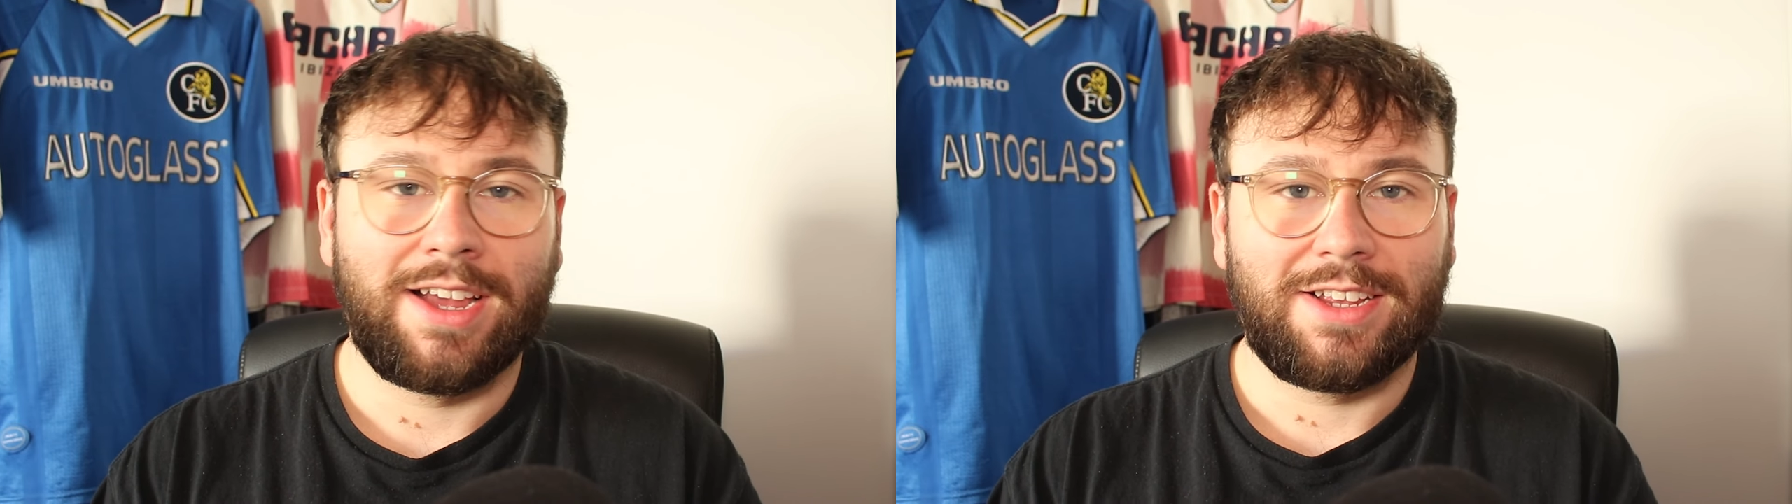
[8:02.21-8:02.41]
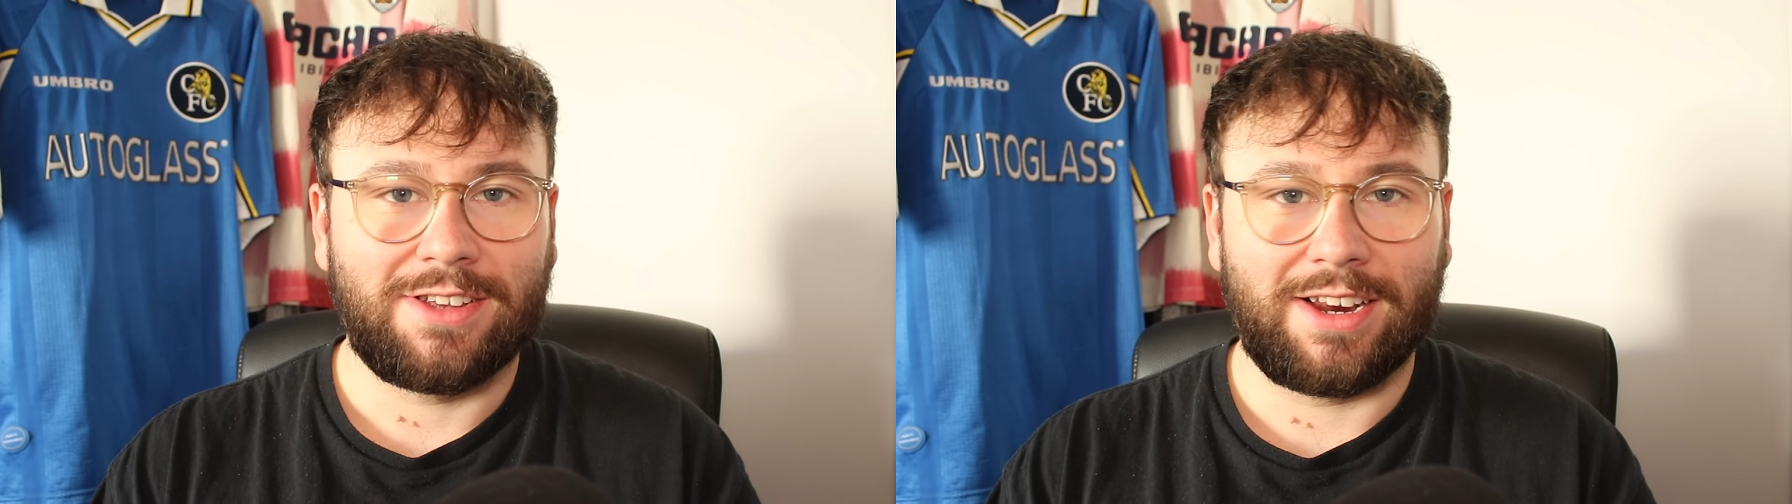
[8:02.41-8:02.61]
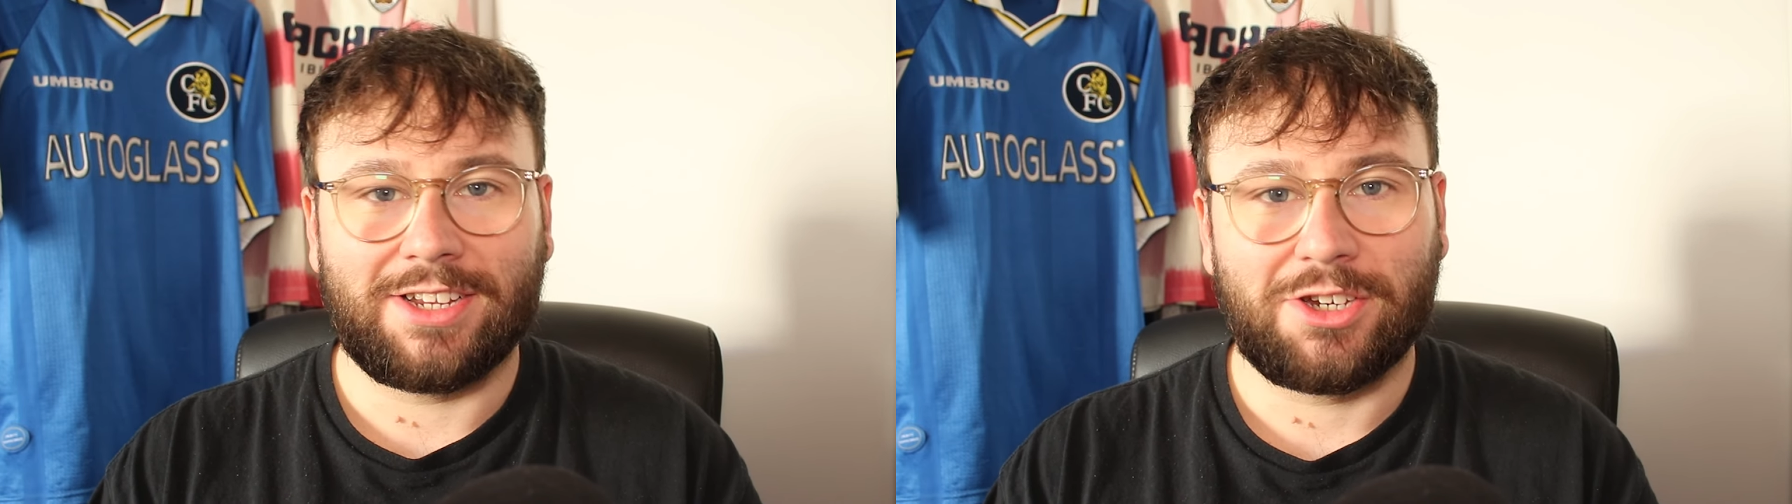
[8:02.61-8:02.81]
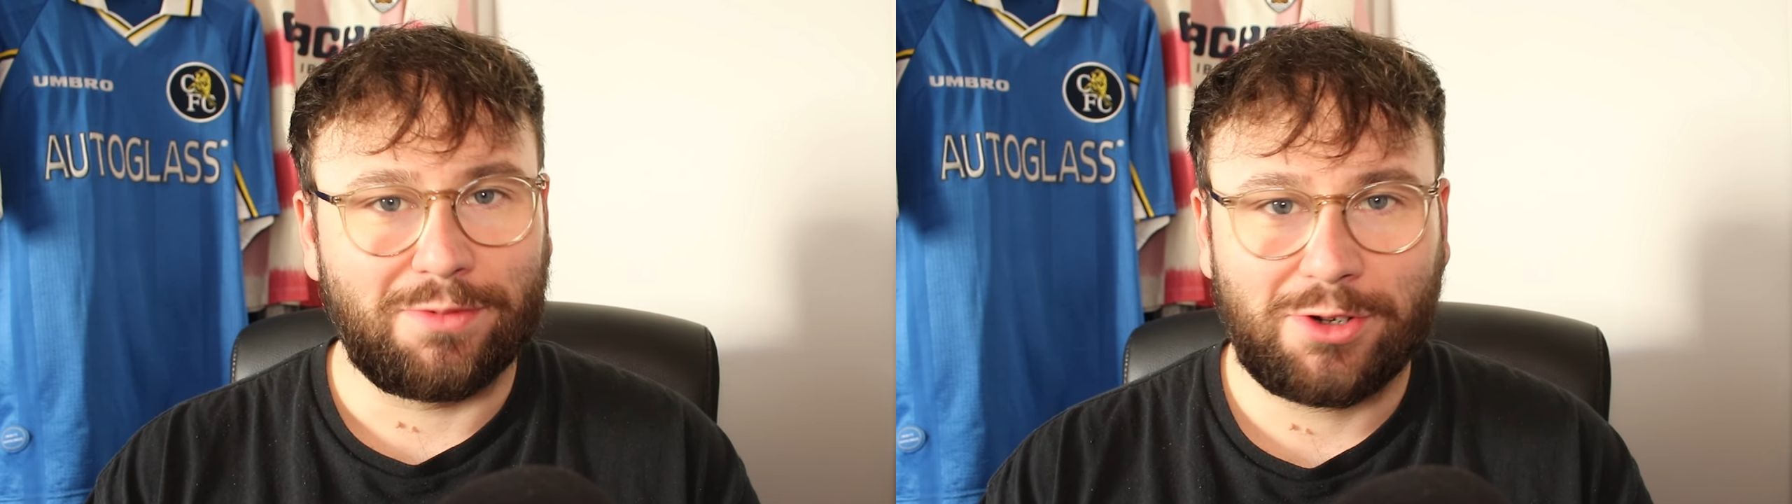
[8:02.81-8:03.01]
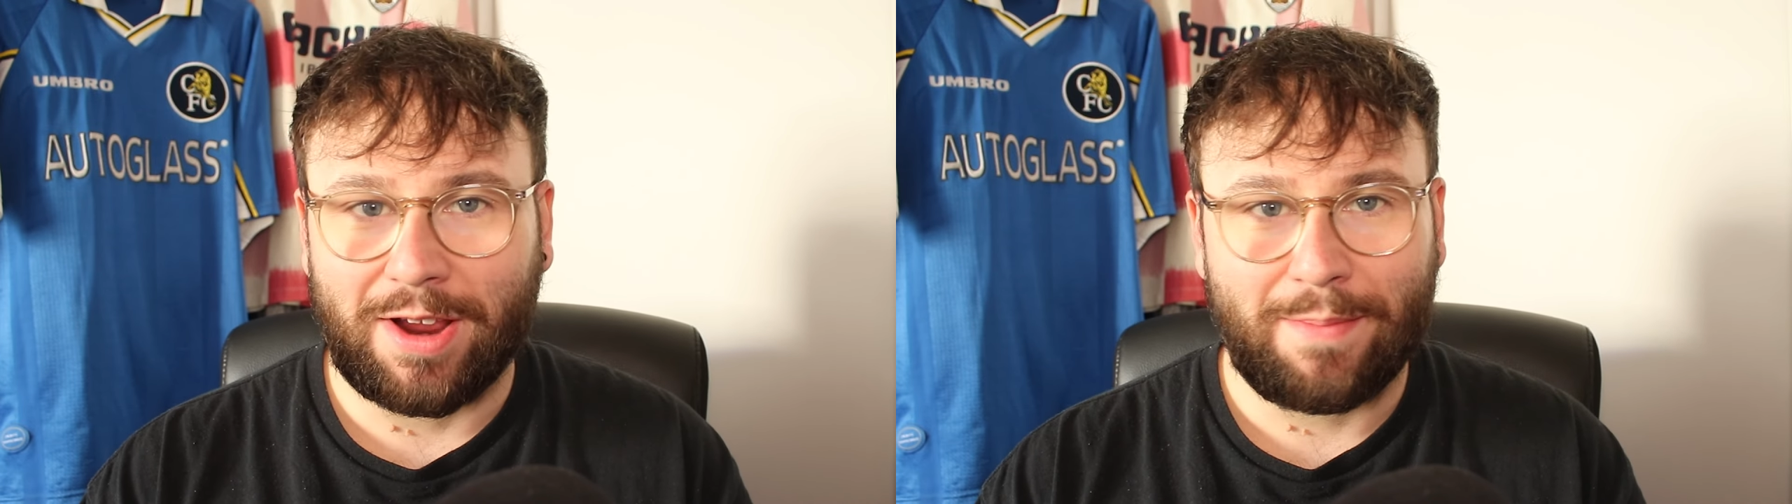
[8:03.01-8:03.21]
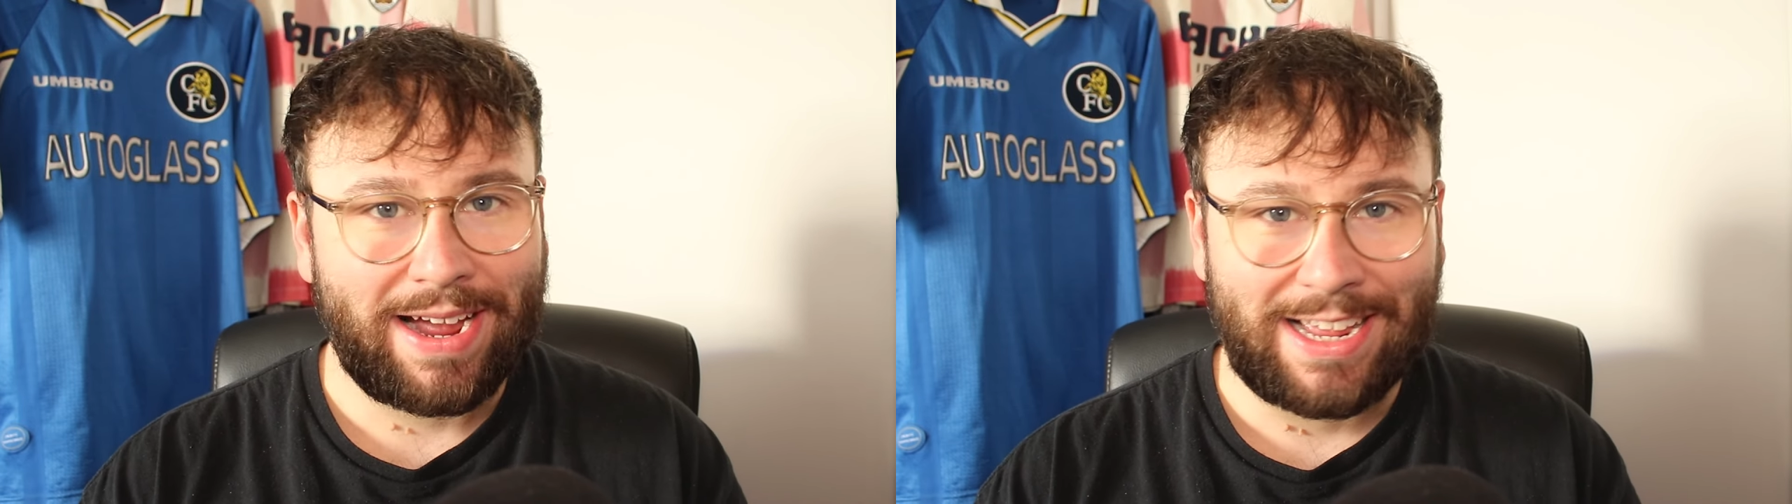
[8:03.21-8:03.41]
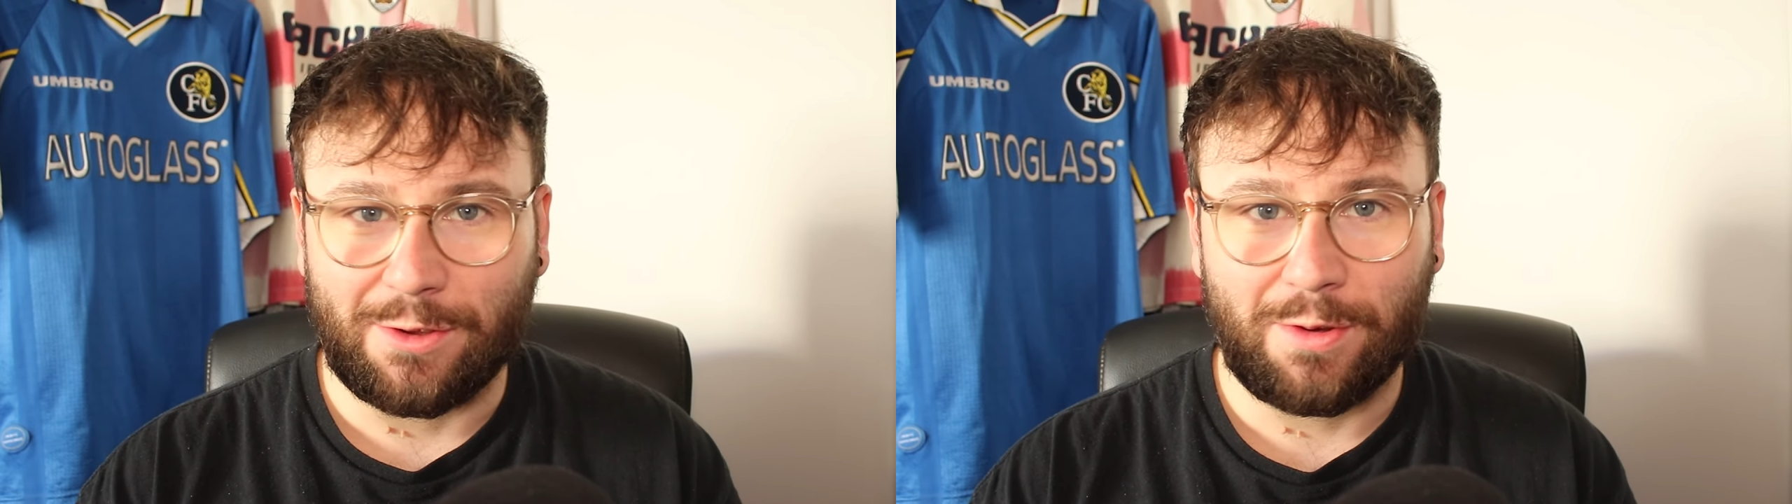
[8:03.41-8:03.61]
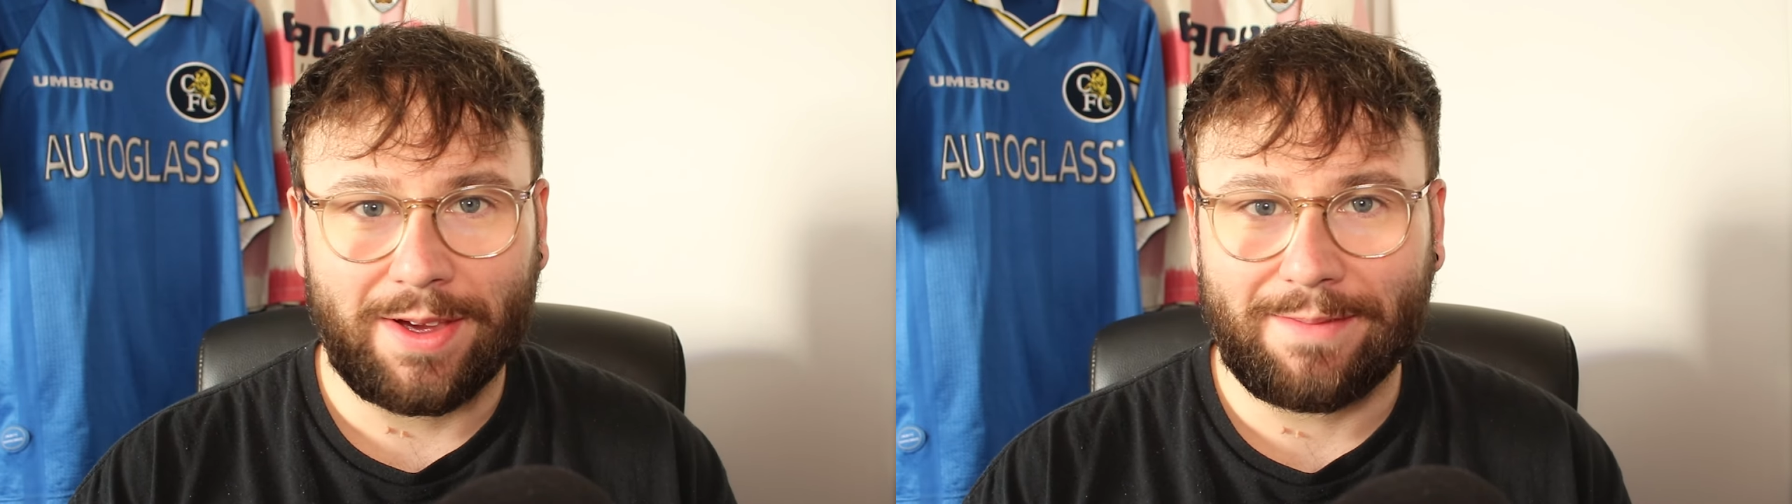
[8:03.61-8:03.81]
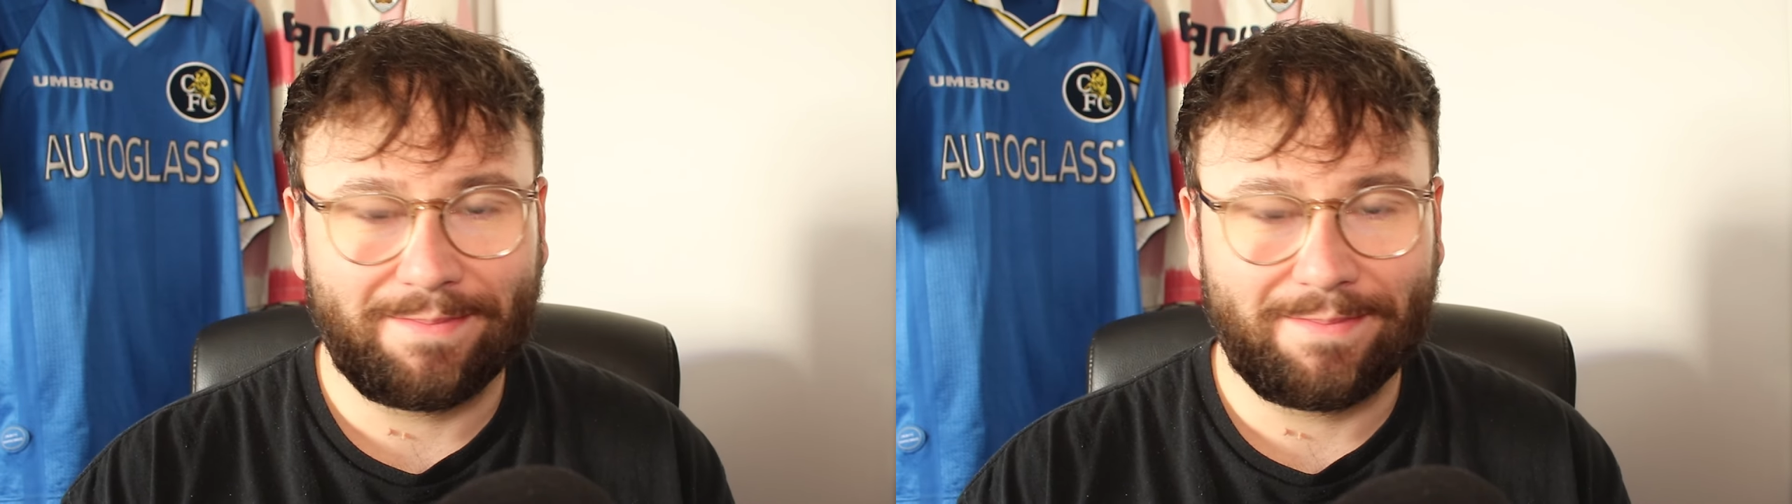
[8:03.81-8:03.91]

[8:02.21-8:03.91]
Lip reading: So let's jump straight back into it.